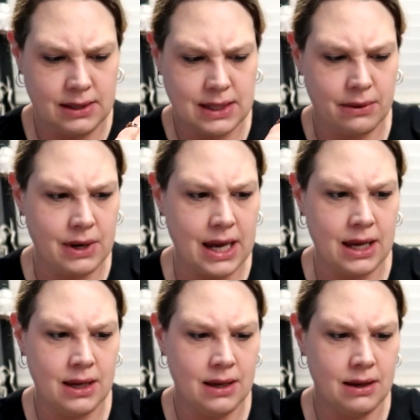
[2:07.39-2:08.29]
Is that
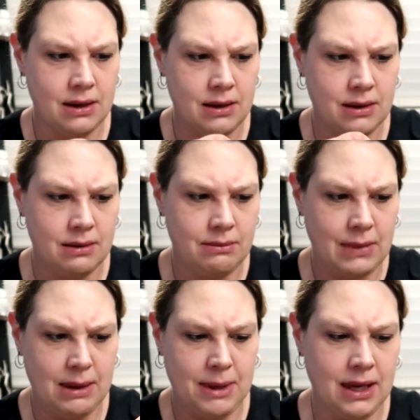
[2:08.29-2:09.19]
right?
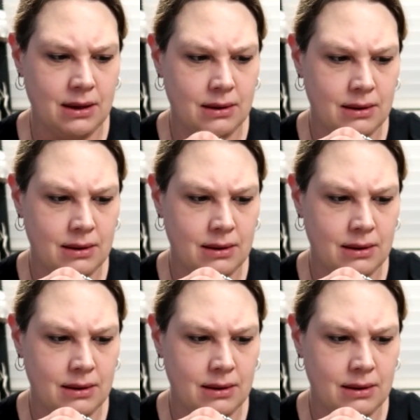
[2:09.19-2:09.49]
Maybe.